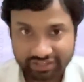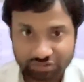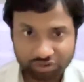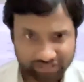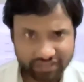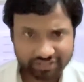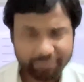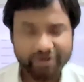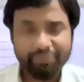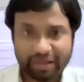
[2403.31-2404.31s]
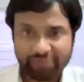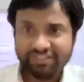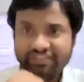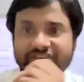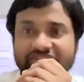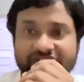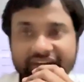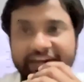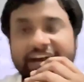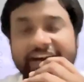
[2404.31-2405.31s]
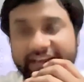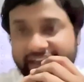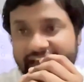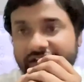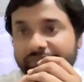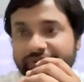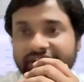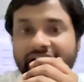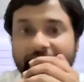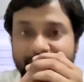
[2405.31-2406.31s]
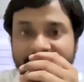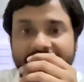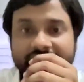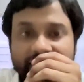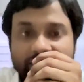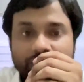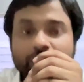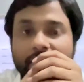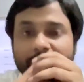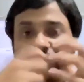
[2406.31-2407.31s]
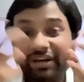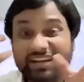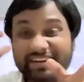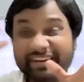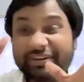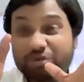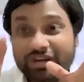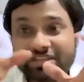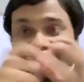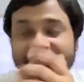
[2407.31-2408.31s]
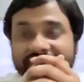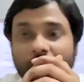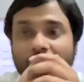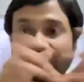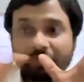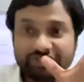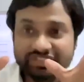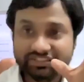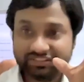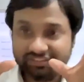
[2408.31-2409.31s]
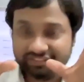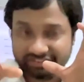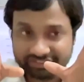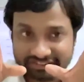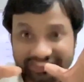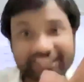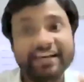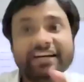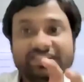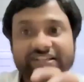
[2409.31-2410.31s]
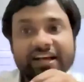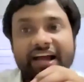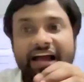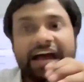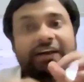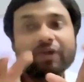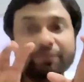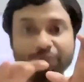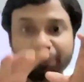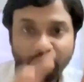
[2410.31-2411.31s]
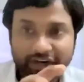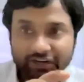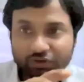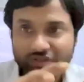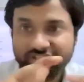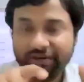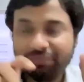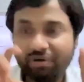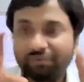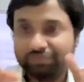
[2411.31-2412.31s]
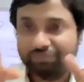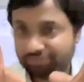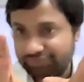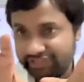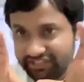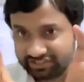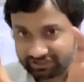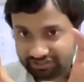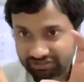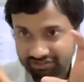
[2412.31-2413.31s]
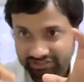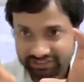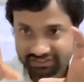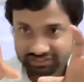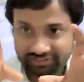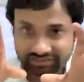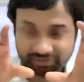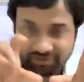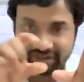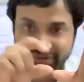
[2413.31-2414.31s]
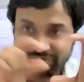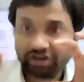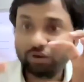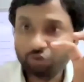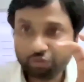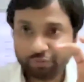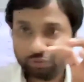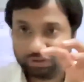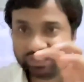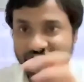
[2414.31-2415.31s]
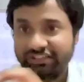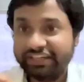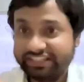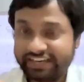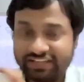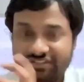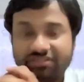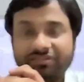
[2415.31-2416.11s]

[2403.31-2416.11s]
So there are different privacy concerns that can be happen. So you have to do consider all of these threats, and you have to protect yourself from these different loopholes in the designs.